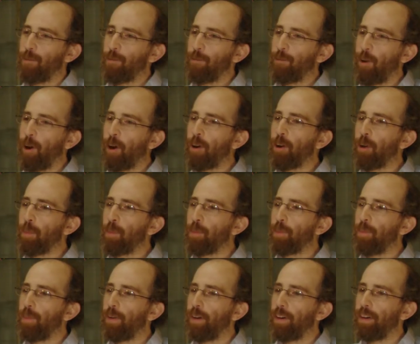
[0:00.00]

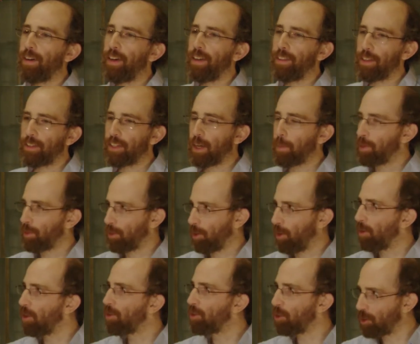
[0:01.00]
Farnham in this
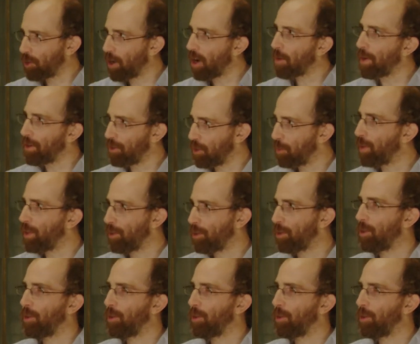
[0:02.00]
episode, let's just talk about his speech too.